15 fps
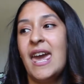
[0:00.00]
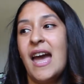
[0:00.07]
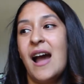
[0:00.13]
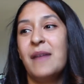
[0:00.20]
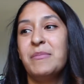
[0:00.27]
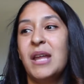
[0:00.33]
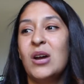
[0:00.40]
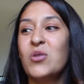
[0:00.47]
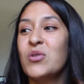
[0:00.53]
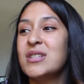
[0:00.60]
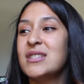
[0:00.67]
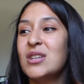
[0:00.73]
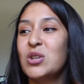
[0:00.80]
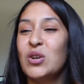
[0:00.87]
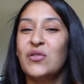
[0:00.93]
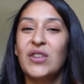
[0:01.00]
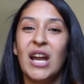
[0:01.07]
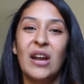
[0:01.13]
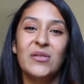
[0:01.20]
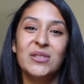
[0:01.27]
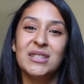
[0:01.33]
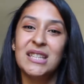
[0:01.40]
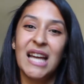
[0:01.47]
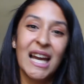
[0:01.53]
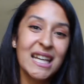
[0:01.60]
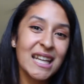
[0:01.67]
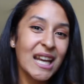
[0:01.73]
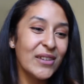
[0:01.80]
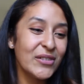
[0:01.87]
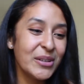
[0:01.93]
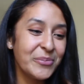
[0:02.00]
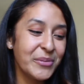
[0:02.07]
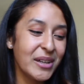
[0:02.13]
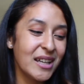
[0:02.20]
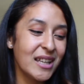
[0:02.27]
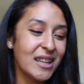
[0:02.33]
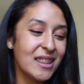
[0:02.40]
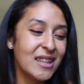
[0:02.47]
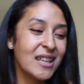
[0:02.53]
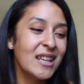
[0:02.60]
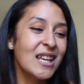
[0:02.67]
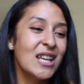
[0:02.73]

I'm not going to North Carolina every month.